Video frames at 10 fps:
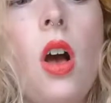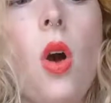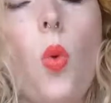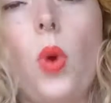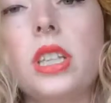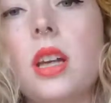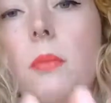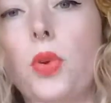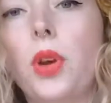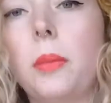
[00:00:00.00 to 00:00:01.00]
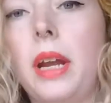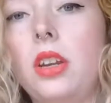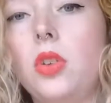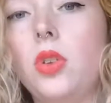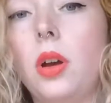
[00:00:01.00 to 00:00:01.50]
once I'm brewing my
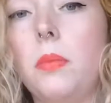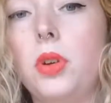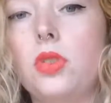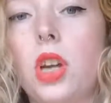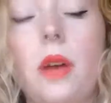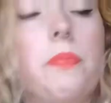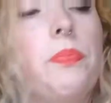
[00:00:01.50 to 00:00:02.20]
new kombucha.